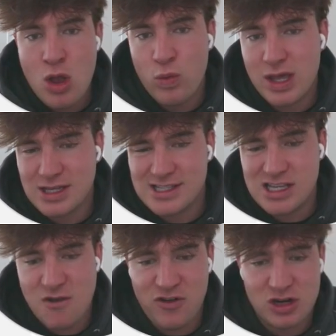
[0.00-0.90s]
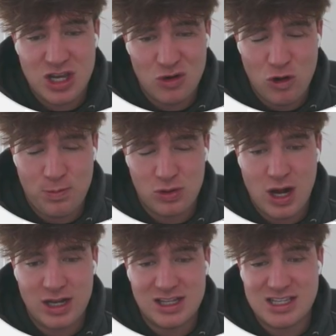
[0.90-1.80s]
we can see if our hero
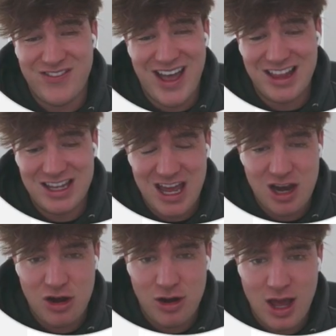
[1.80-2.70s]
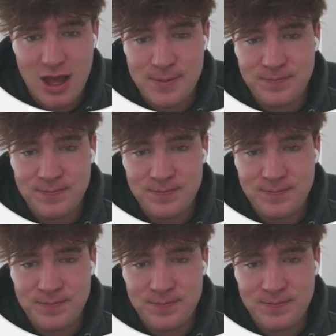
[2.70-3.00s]
product is validated or not.